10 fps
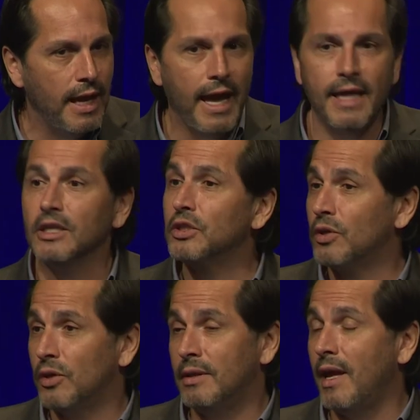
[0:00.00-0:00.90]

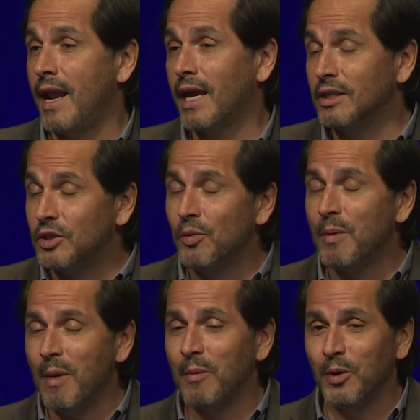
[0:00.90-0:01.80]
And I can still
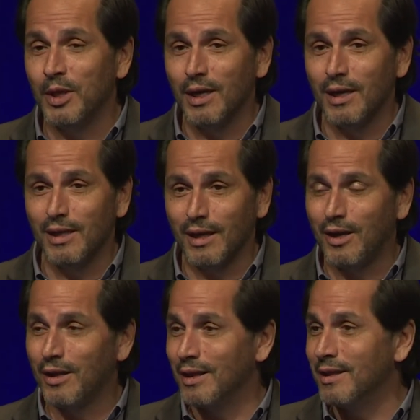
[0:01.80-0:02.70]
remember
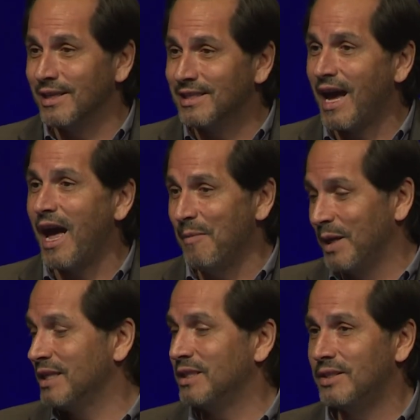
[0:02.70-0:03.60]
the sky,
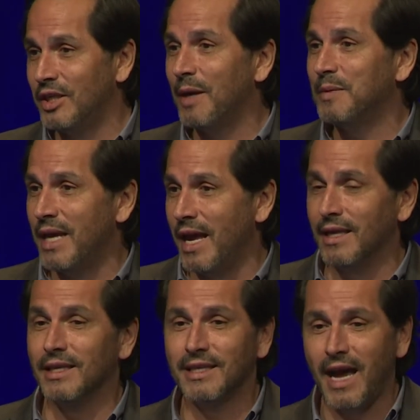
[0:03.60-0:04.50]
because she kept saying,
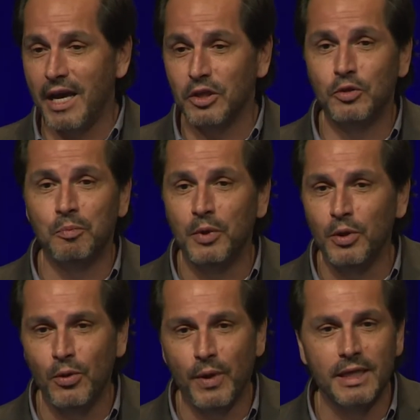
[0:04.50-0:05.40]
the sky is
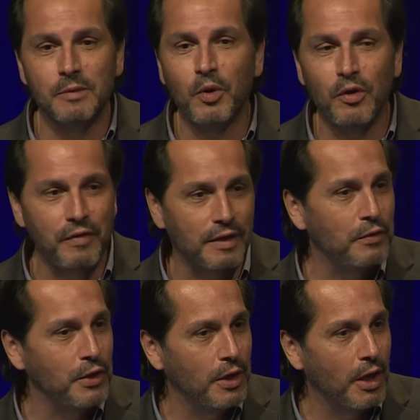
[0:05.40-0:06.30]
blue and it's perfect for
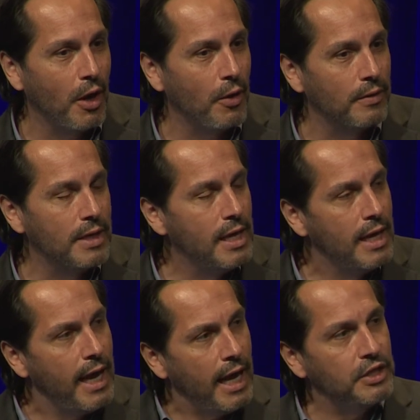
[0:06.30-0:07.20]
you to go.
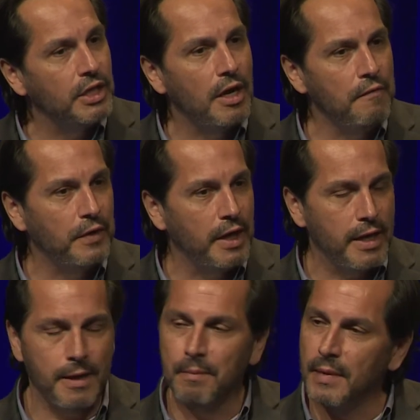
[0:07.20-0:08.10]
And she comforted
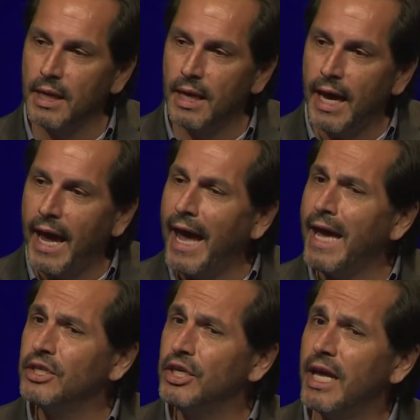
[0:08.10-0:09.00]
him.
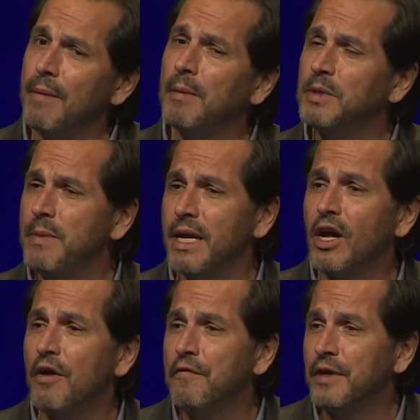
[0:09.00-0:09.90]
And she came up to me and
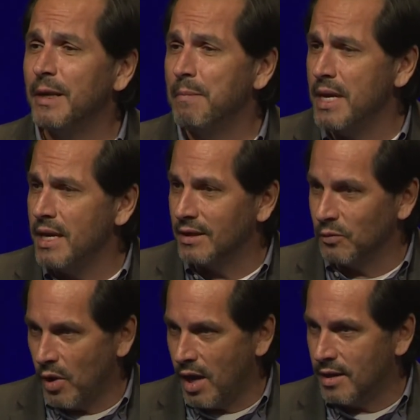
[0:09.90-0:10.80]
comforted me as
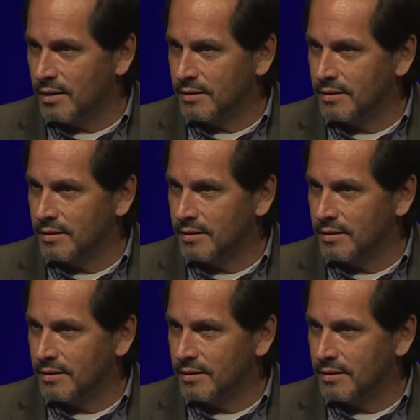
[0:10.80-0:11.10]
well.